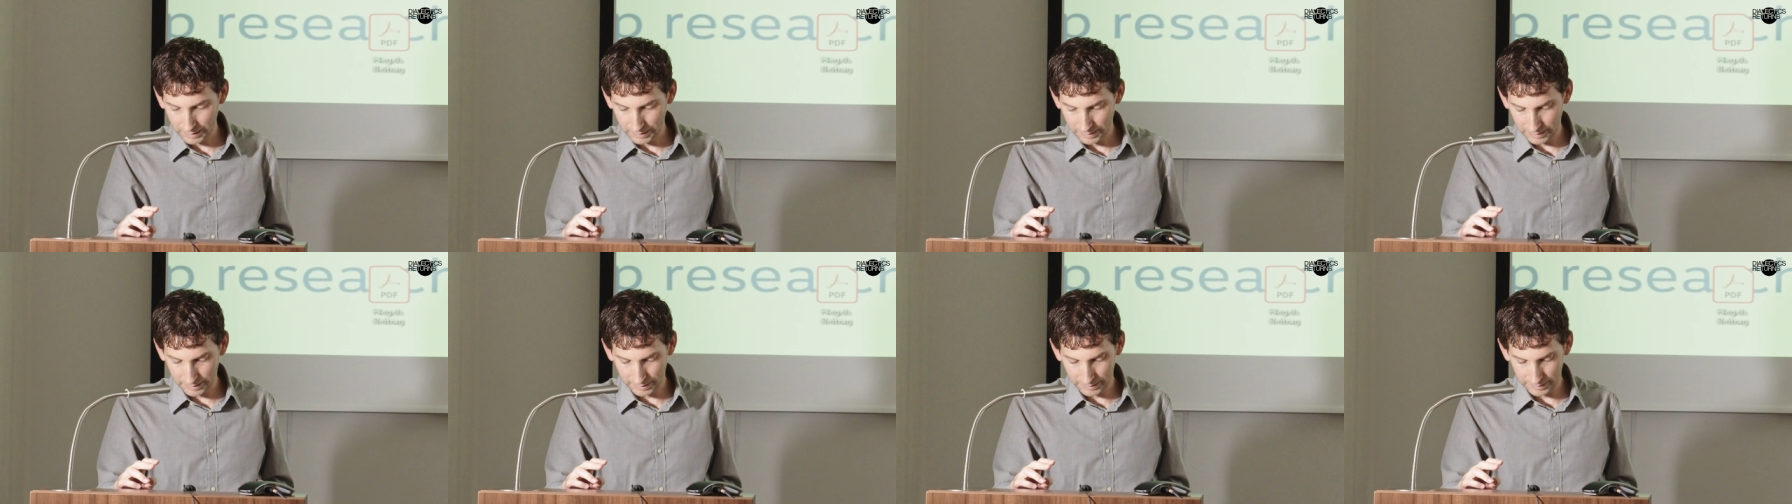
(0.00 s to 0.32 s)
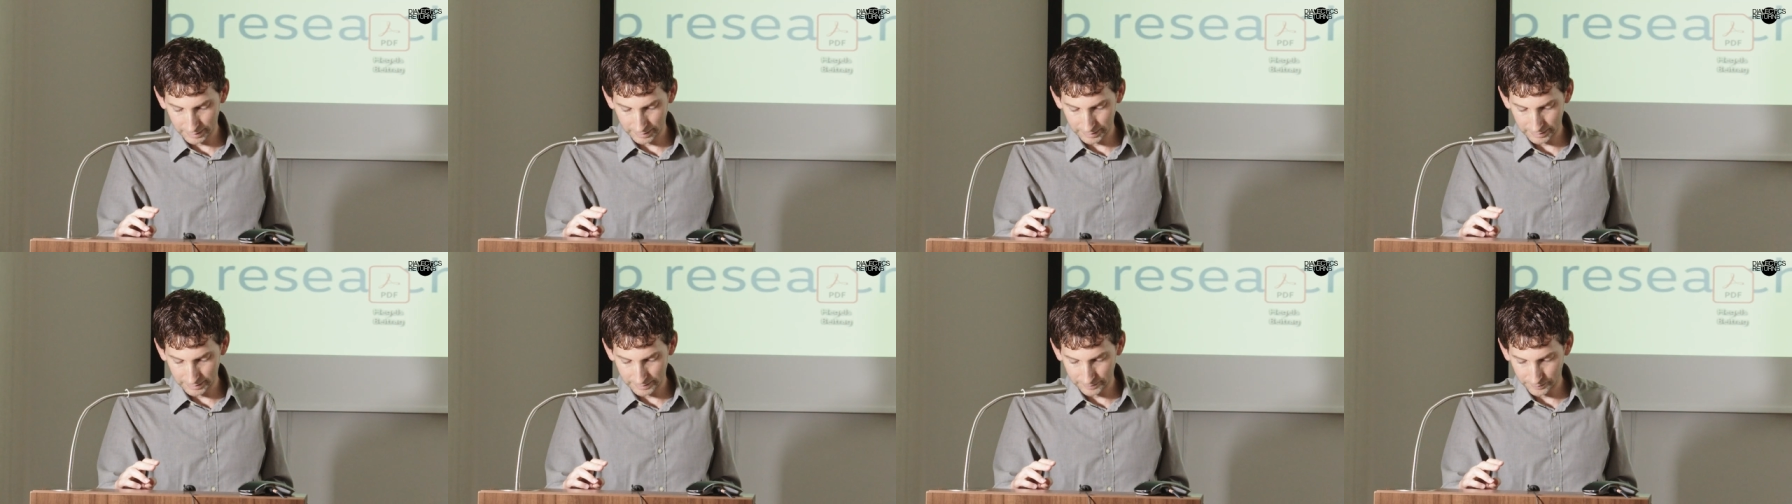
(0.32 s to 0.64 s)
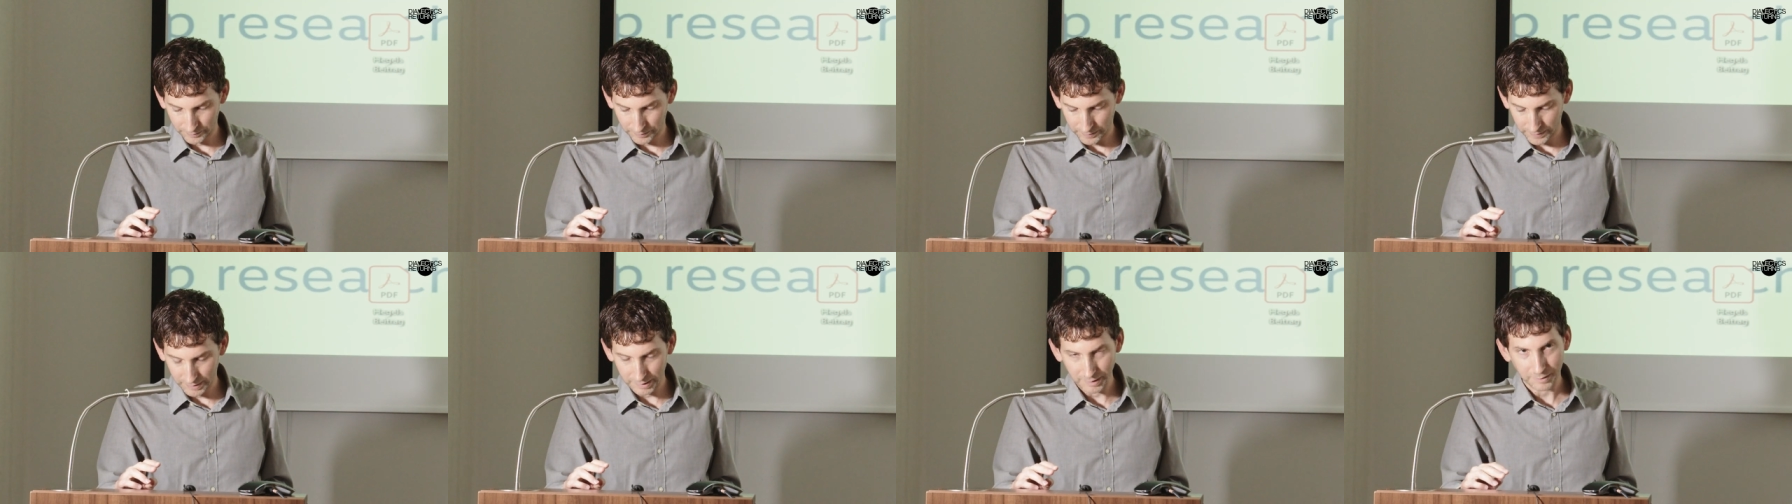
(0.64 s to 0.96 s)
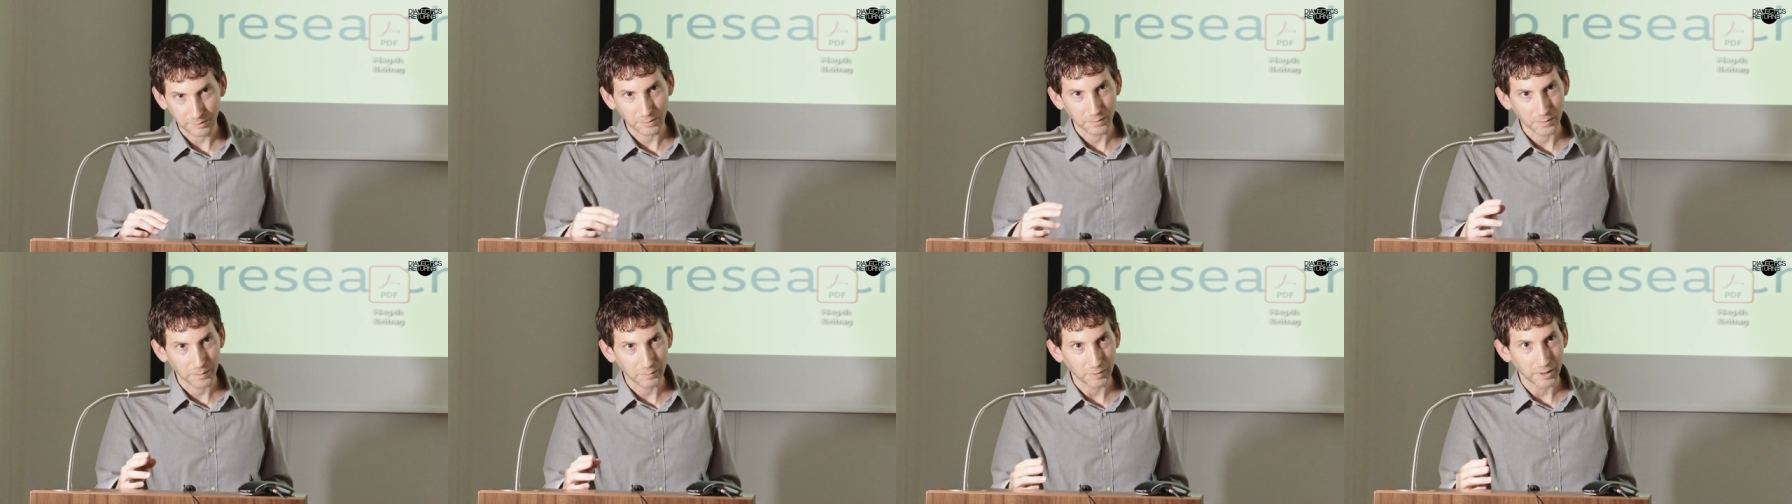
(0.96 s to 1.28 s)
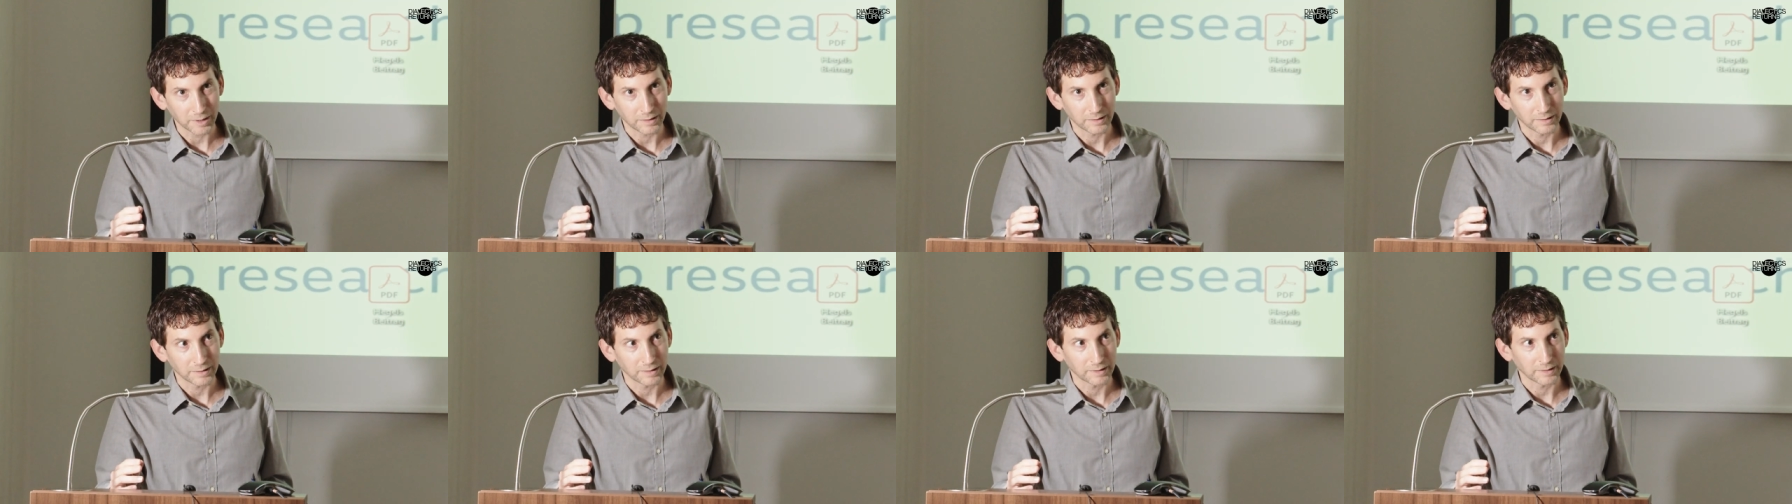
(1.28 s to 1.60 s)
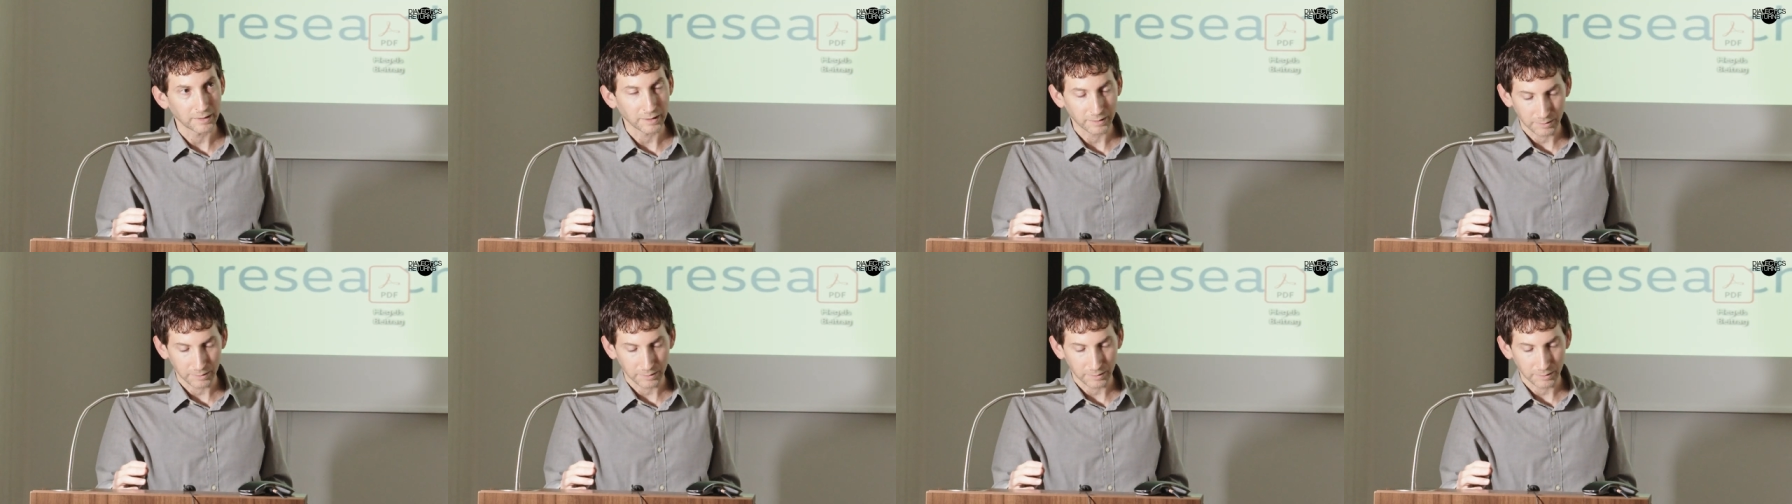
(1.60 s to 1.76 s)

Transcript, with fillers: Uh, this was written in